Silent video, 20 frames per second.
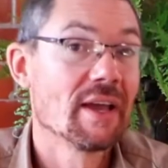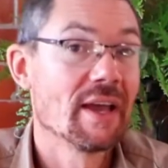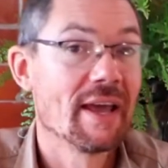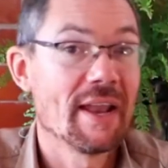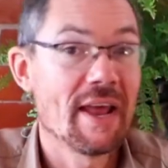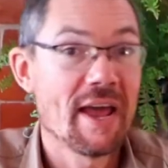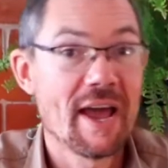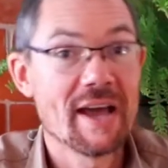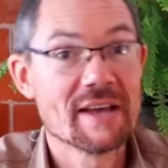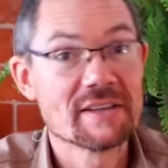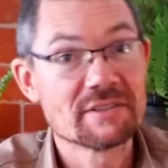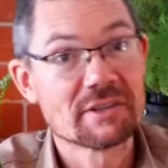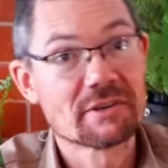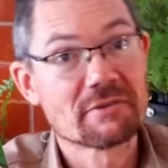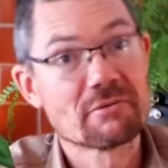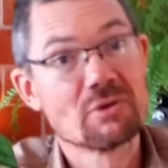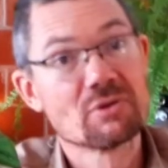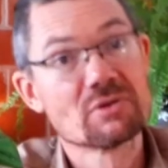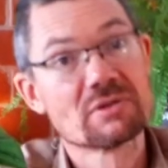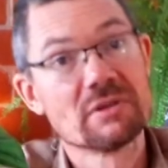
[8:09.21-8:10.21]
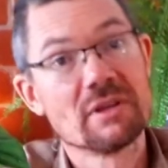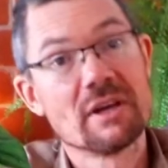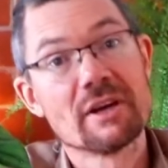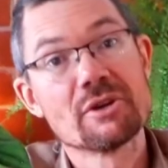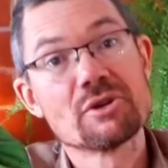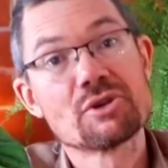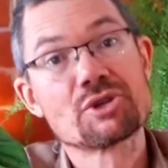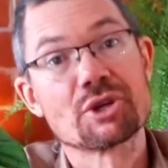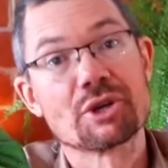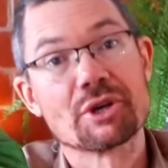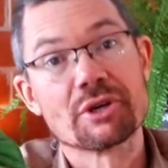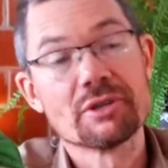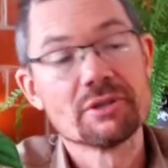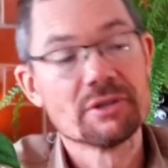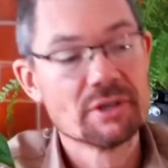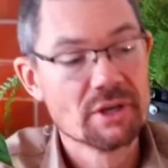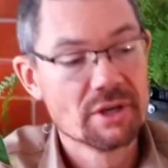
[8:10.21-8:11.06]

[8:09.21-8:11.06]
And as it grows larger,